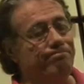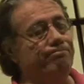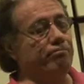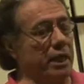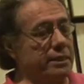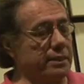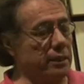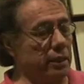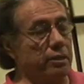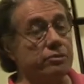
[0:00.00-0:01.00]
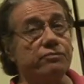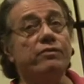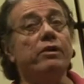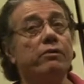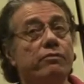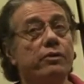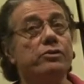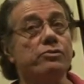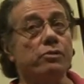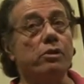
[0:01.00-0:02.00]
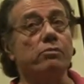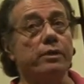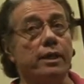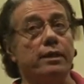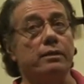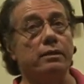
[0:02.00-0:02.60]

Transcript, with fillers: basically, he was very, very strong with that.